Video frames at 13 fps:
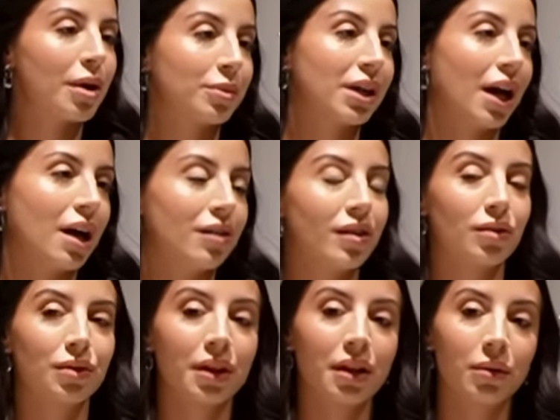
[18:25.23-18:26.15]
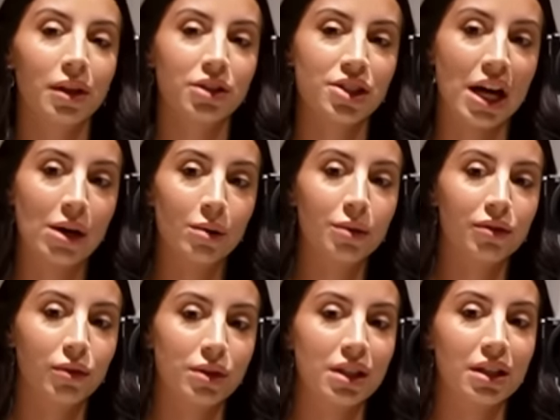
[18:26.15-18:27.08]
I'm going to have a really quick shower
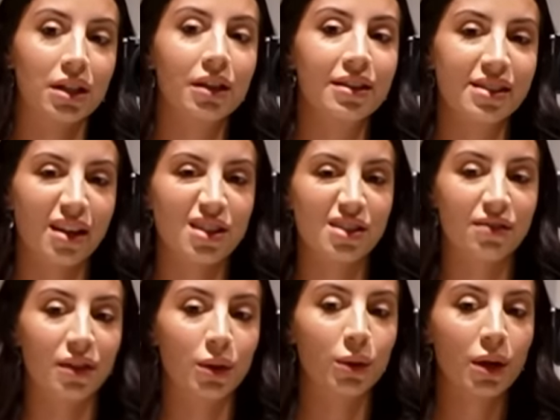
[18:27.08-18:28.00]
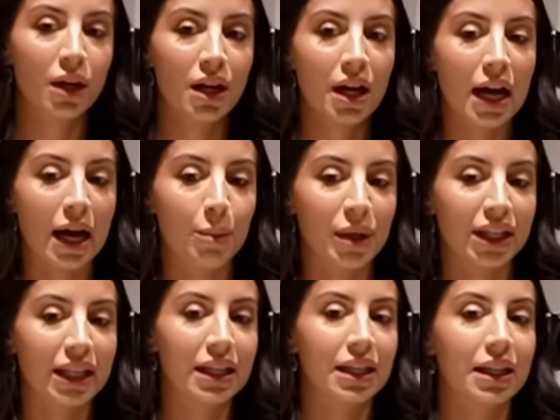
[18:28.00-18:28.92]
before dinner because I just feel a
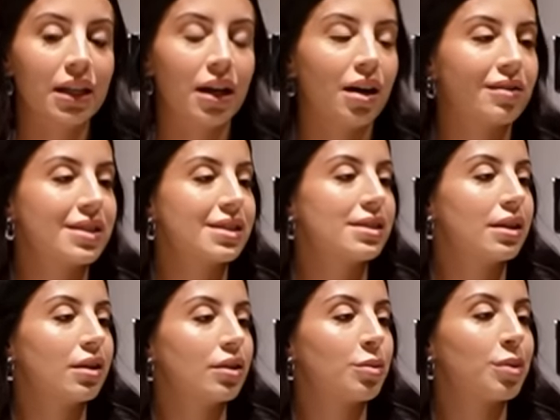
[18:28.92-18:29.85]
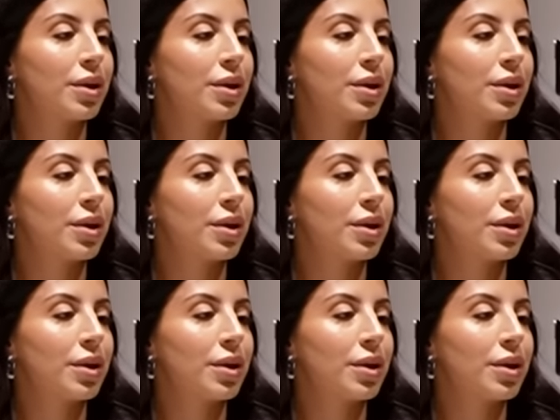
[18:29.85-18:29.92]
bit icky after sitting on the